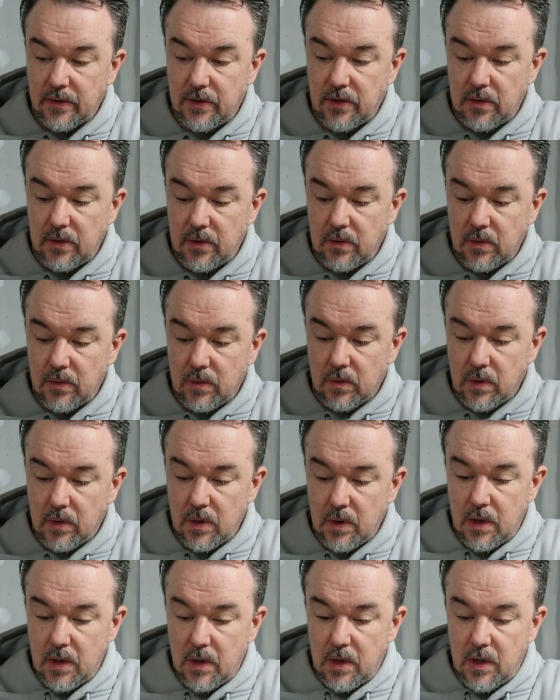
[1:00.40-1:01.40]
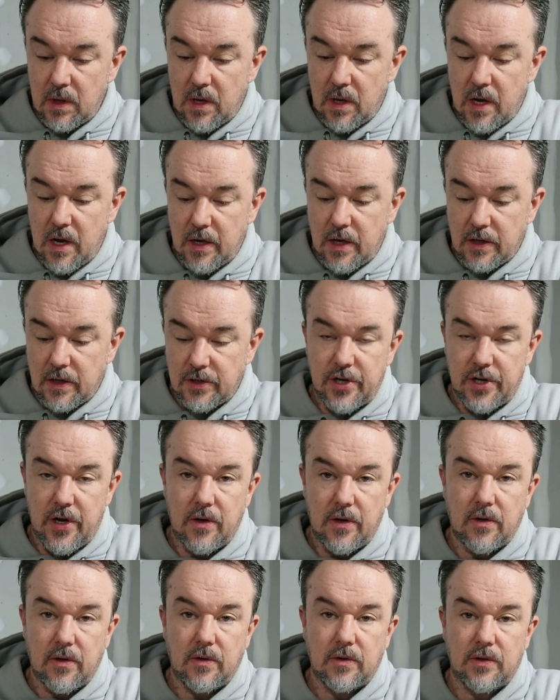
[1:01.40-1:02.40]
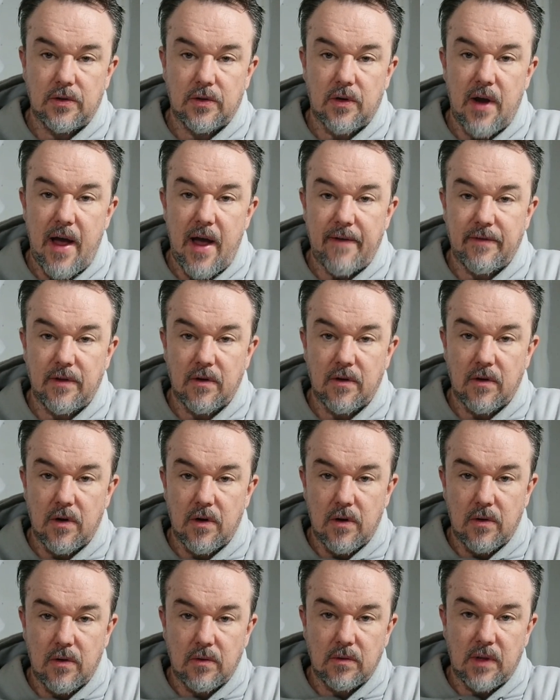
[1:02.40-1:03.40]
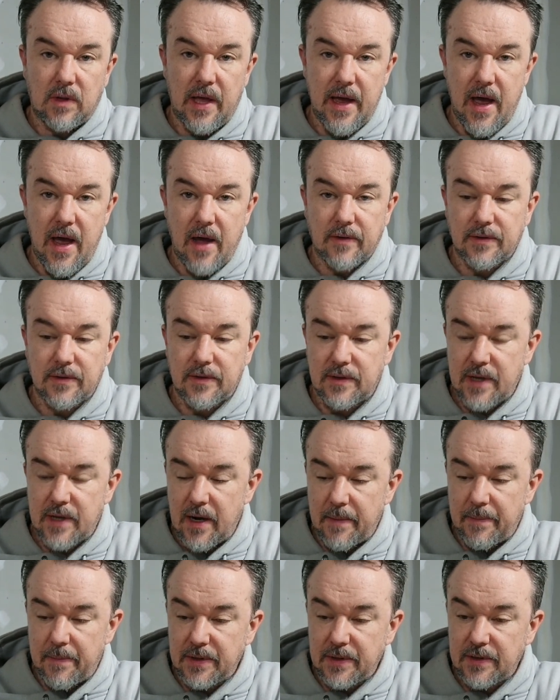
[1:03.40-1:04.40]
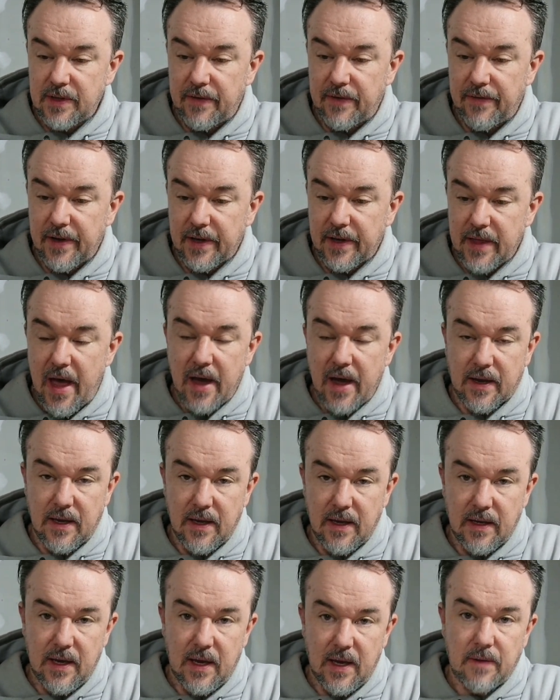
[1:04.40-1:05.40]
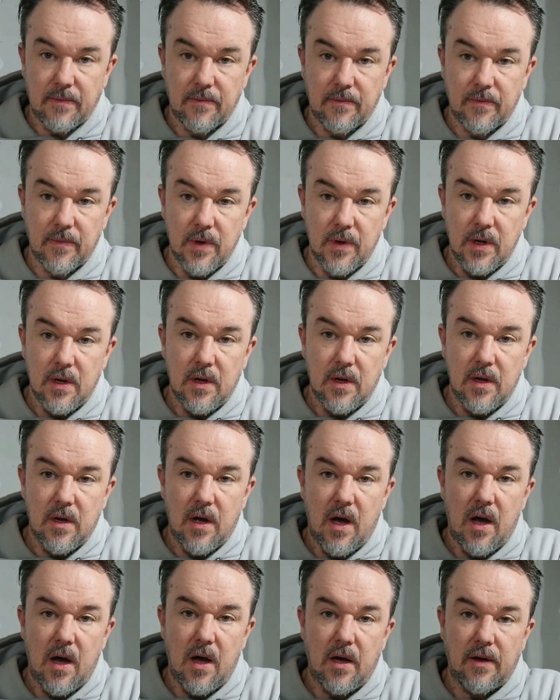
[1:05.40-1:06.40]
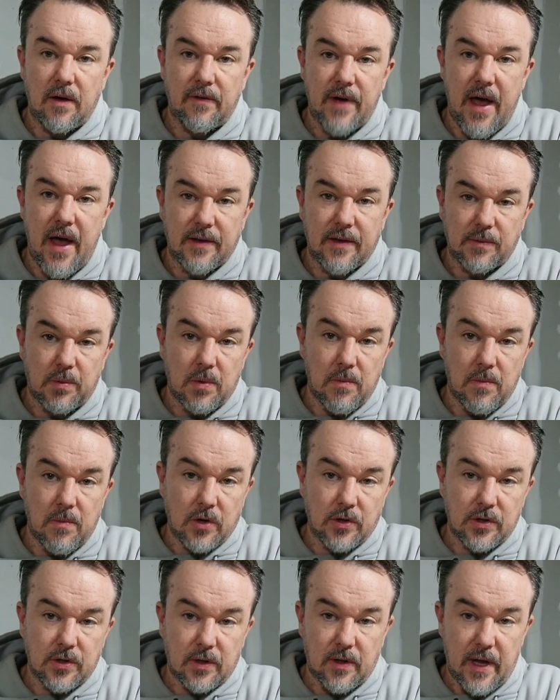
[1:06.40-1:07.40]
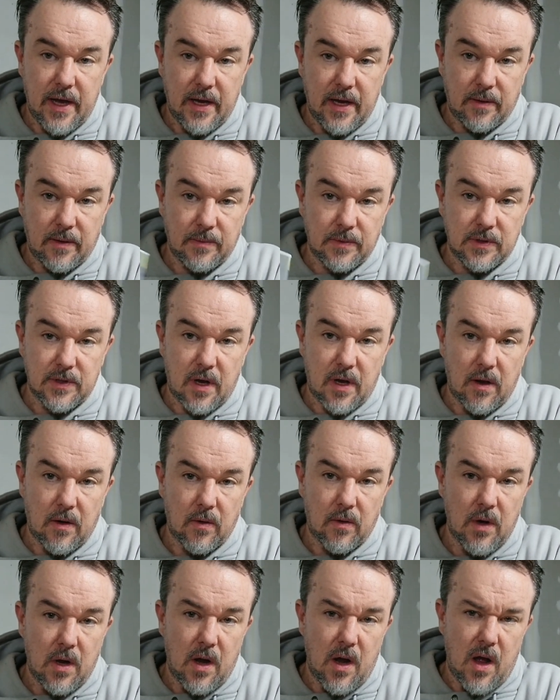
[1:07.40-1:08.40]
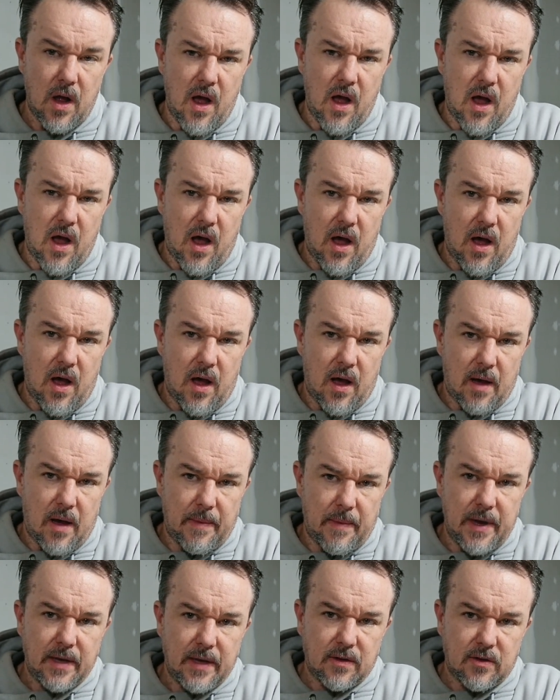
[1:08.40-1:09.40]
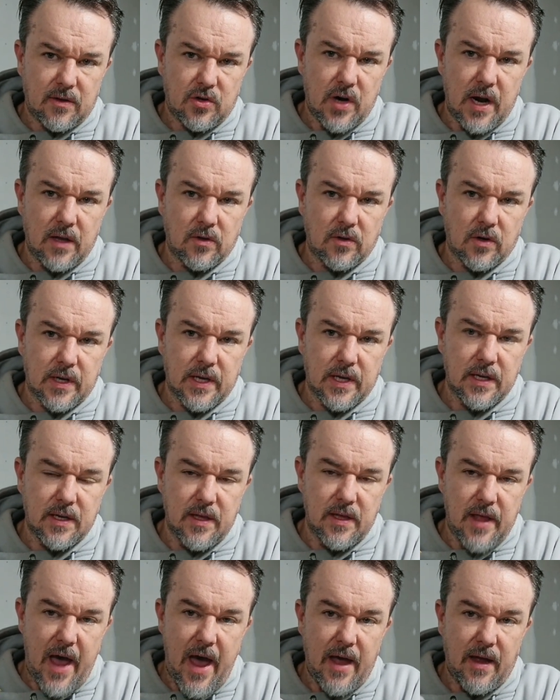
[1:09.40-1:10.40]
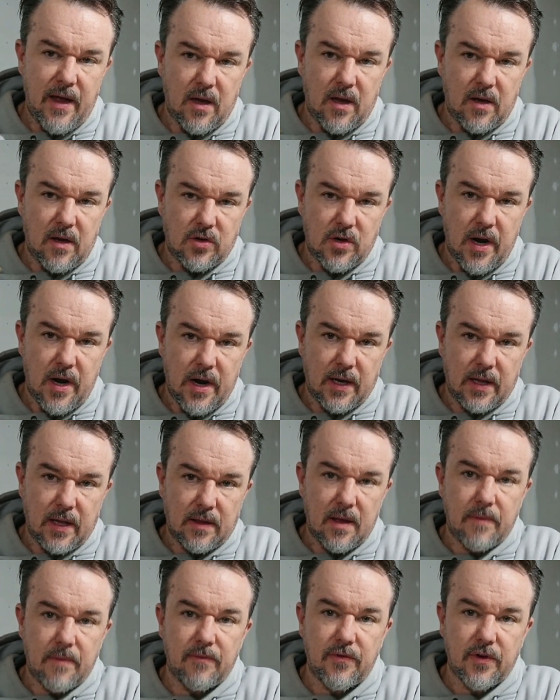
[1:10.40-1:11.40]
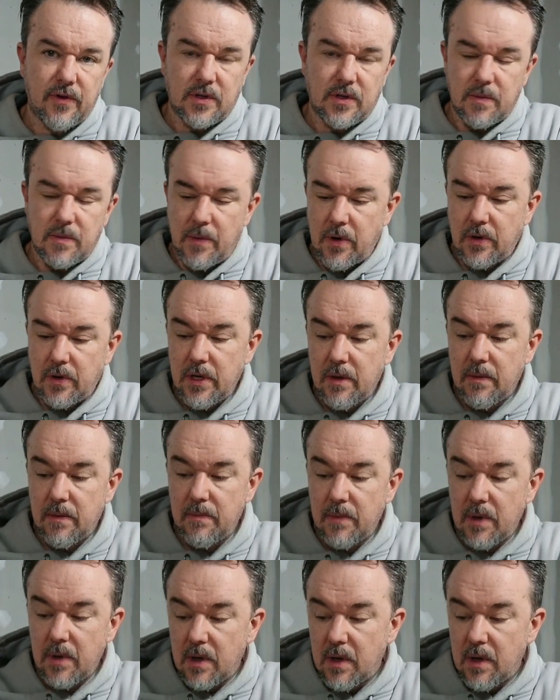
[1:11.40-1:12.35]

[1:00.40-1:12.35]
to shows or having their own layouts set up and stuff like that can get them as promotional items. So I might try and look into that and try and get them for Timonium,